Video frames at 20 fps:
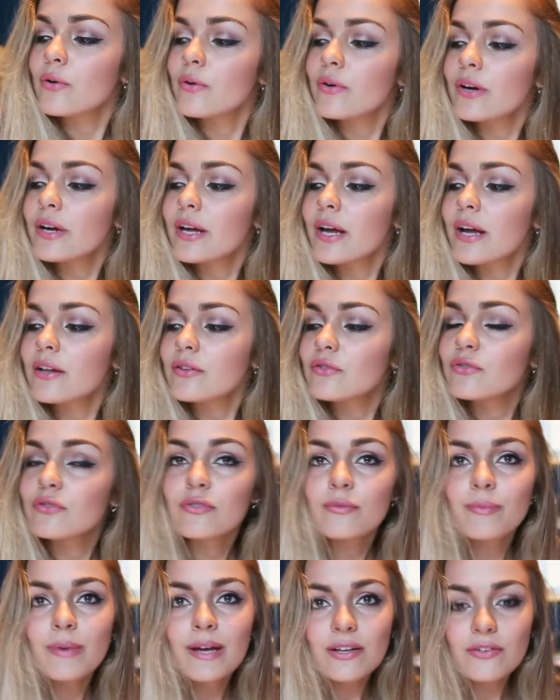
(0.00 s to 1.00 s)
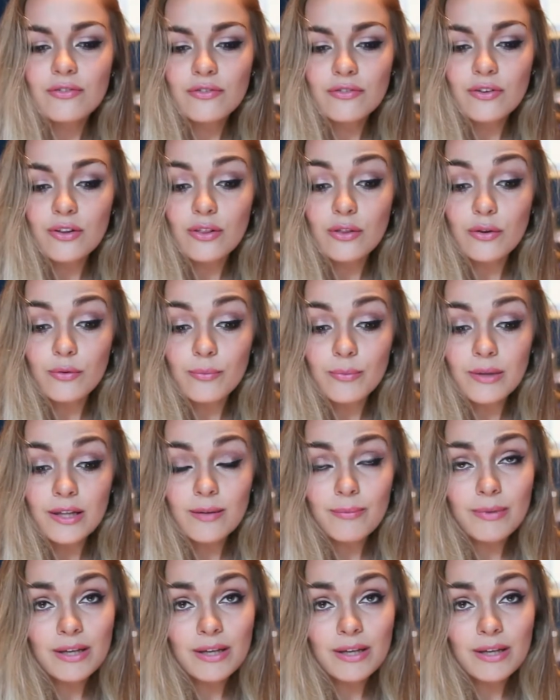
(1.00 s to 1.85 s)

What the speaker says: L'Oreal True Match Lumi,